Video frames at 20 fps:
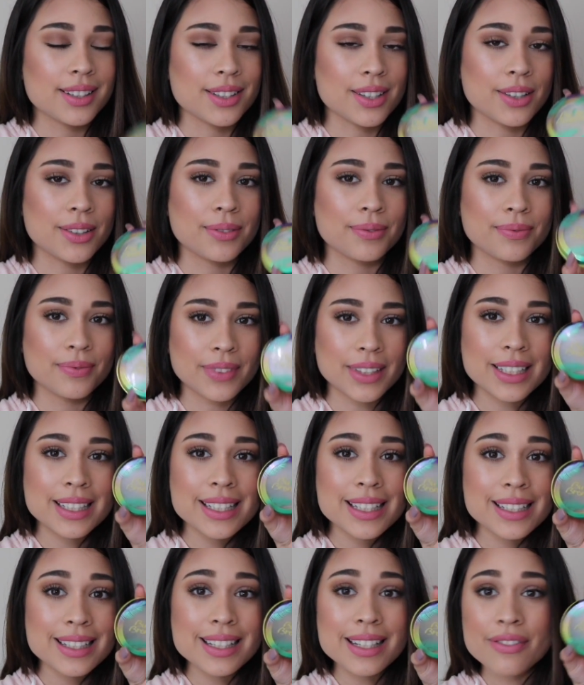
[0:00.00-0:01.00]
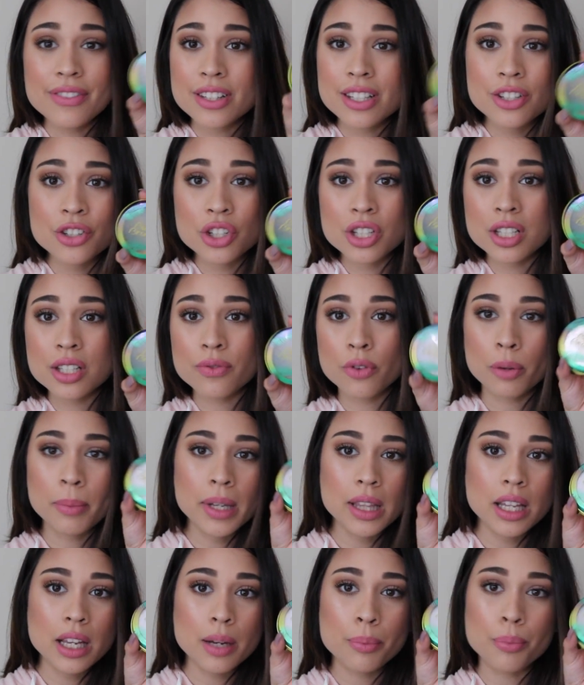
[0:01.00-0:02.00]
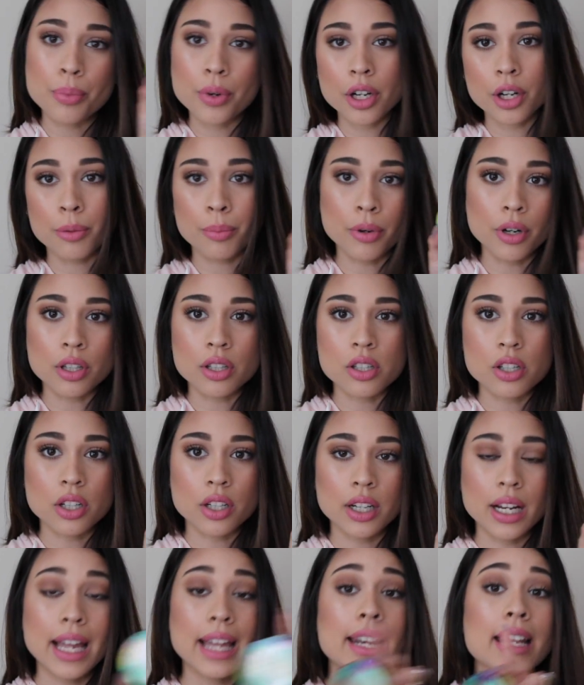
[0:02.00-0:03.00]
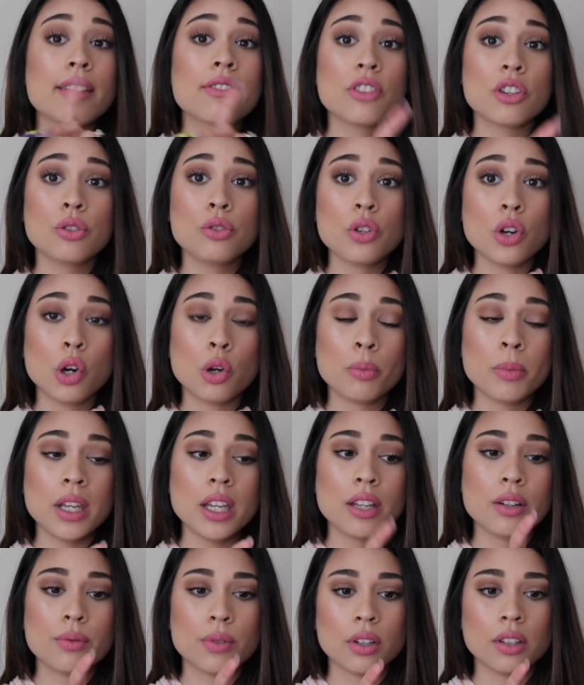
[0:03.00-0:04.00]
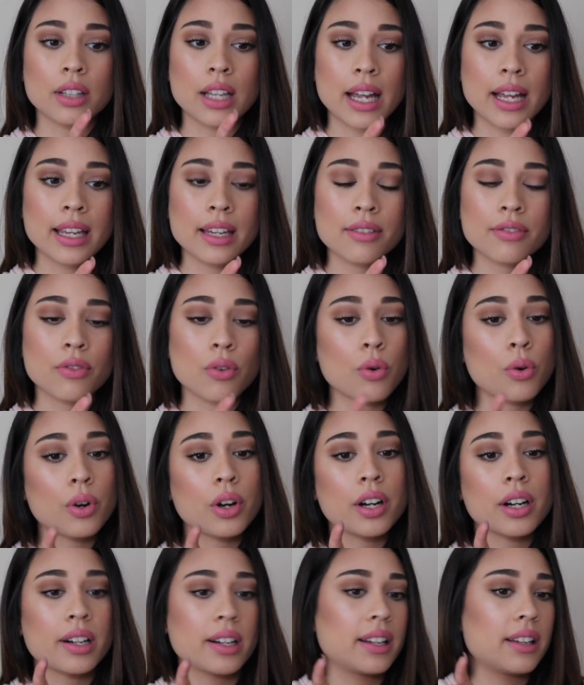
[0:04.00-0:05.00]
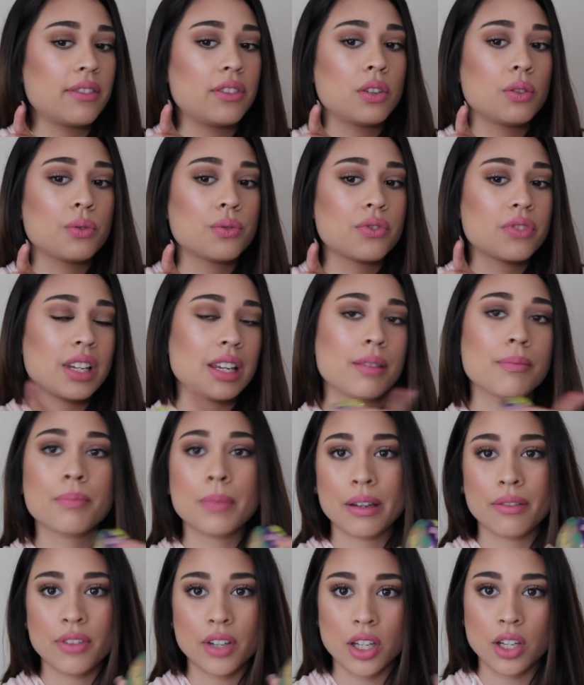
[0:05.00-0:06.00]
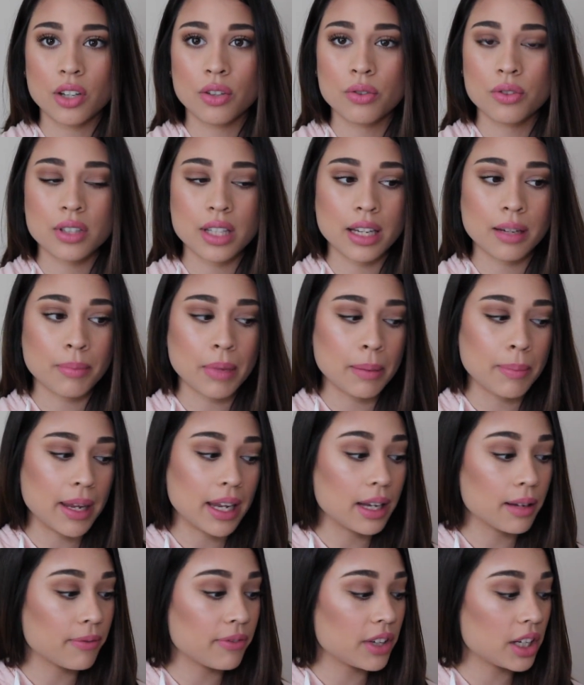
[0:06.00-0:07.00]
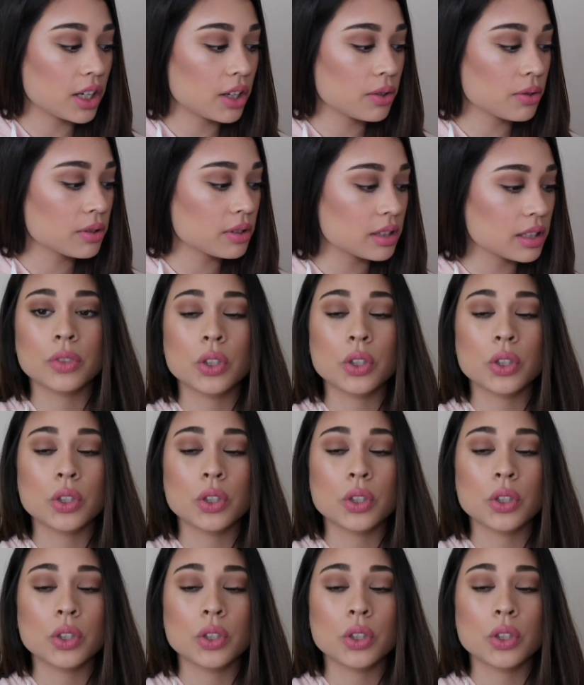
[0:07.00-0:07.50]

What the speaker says: So this is the Physicians Formula Butter Bronzer, and if you know me in real life or if you've seen my videos, like my makeup videos,